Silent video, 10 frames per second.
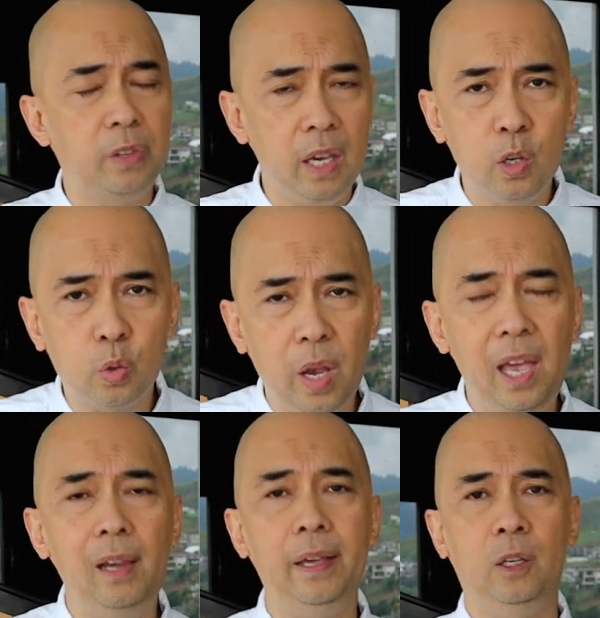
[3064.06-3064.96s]
of the
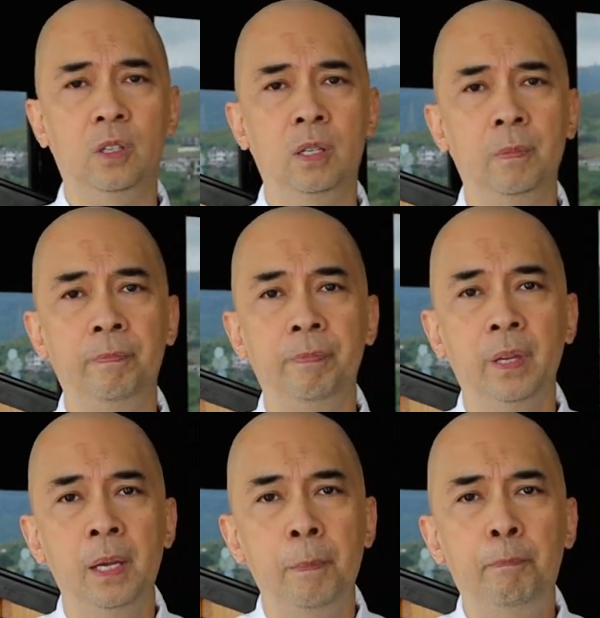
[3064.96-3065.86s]
Israelis,
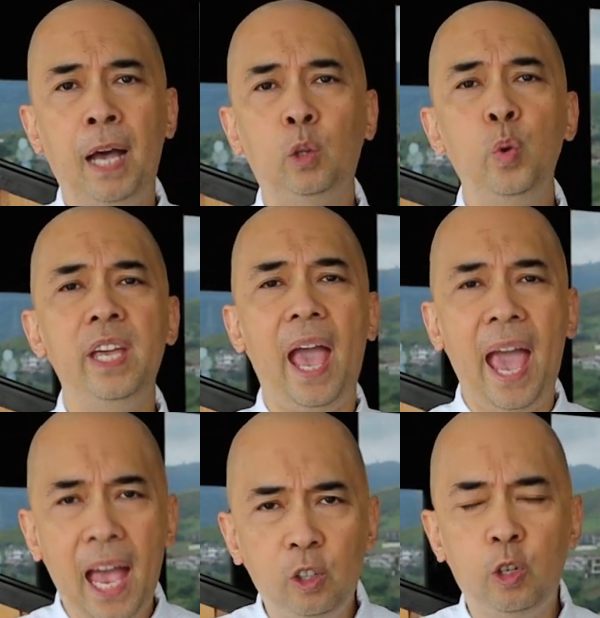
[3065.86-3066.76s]
but we
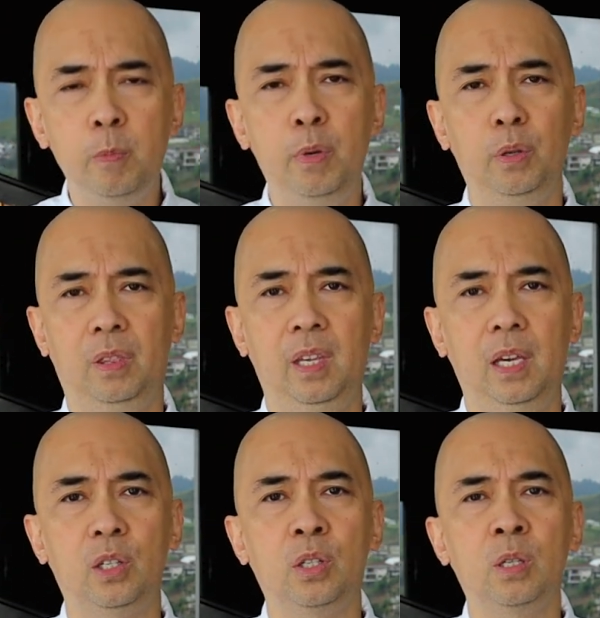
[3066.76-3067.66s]
attribute
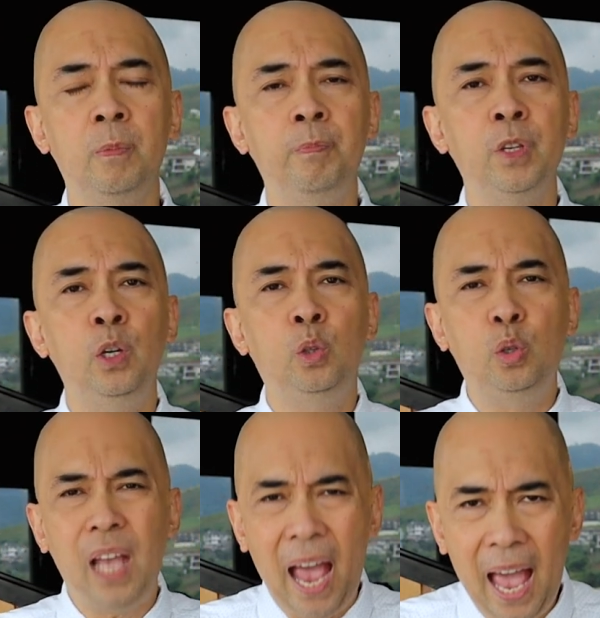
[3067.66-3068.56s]
this
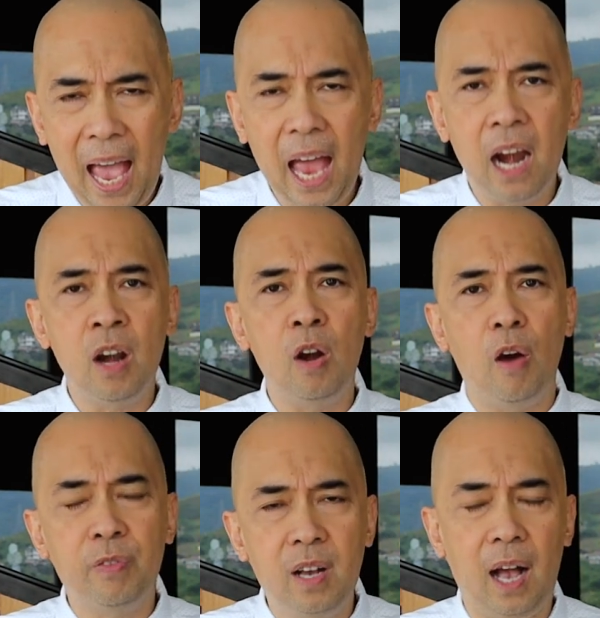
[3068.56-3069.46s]
to the hand
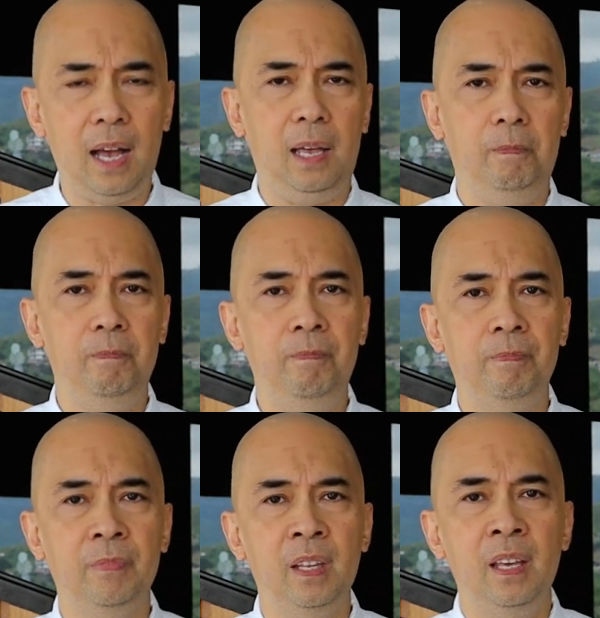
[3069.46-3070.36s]
of God,
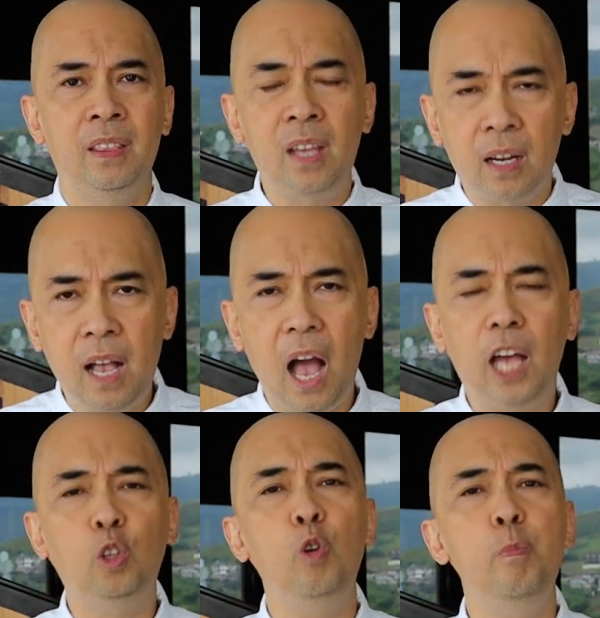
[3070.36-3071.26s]
the
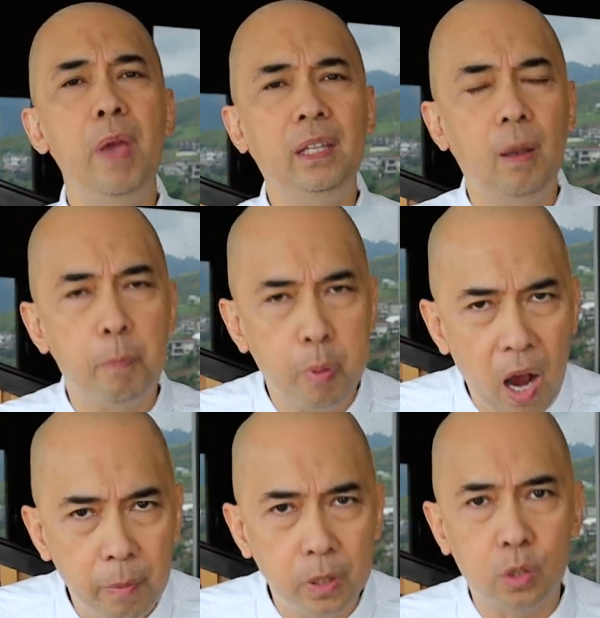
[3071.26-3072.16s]
God who made a
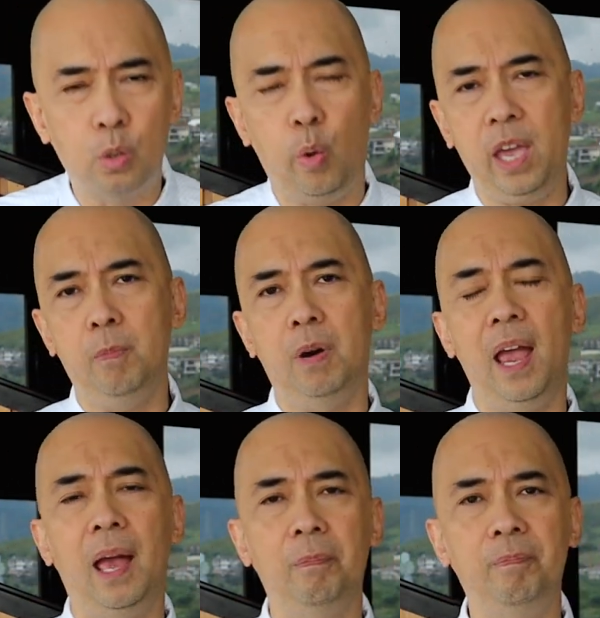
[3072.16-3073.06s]
promise to
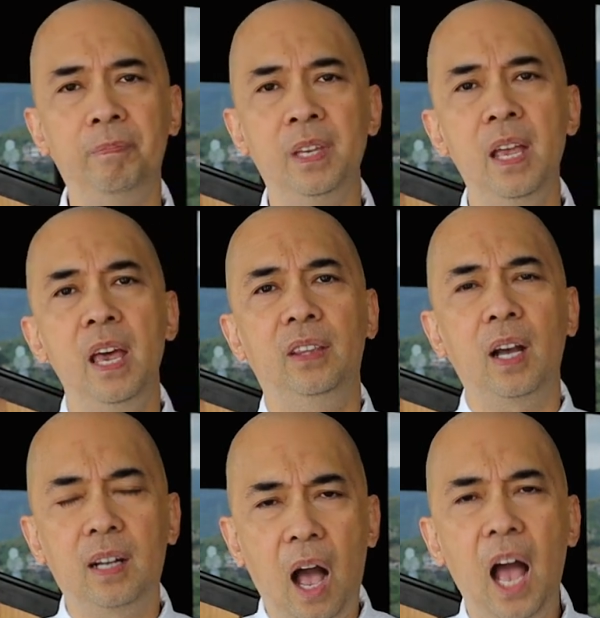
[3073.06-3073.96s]
Abraham,
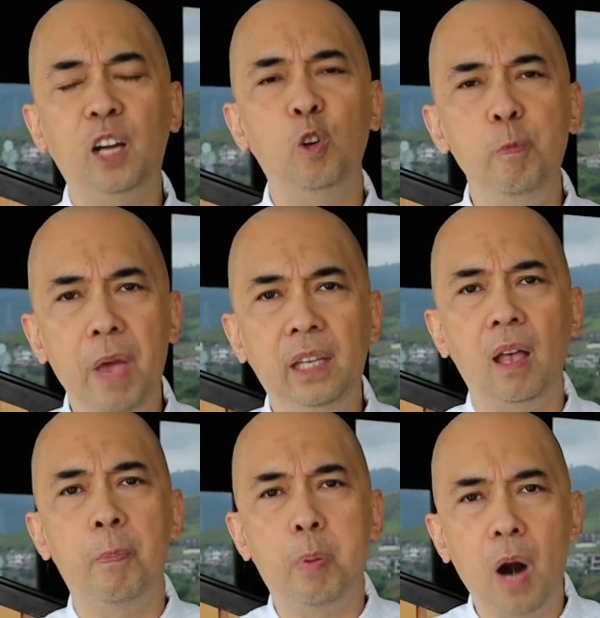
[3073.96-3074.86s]
the God who
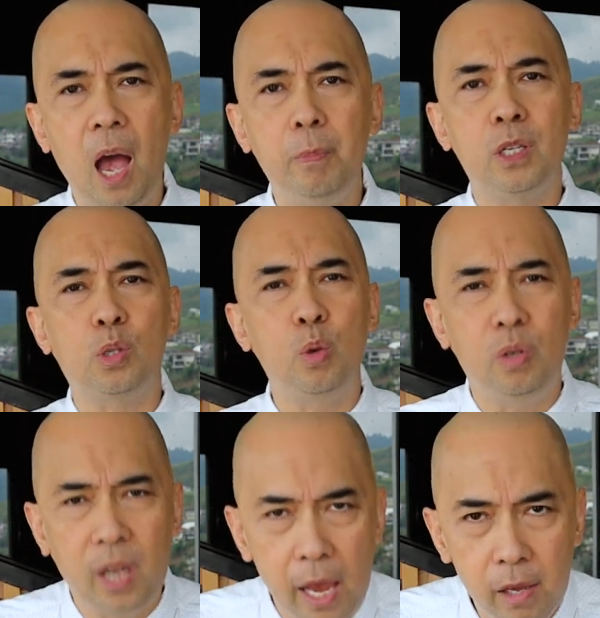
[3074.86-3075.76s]
made a promise to
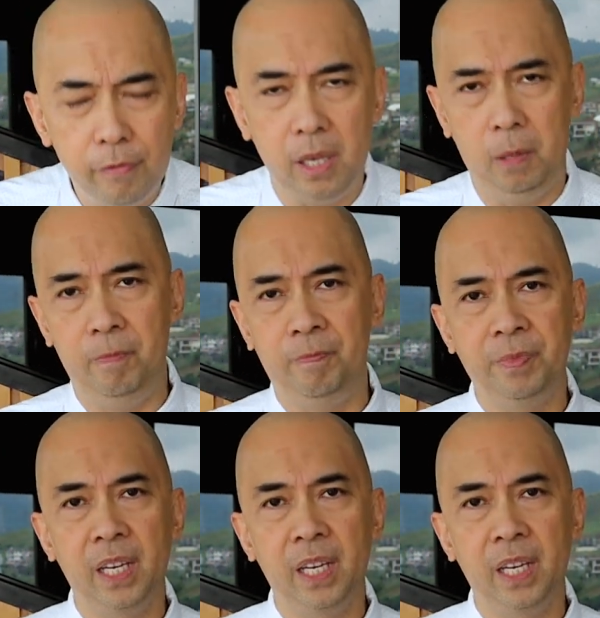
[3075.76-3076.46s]
David,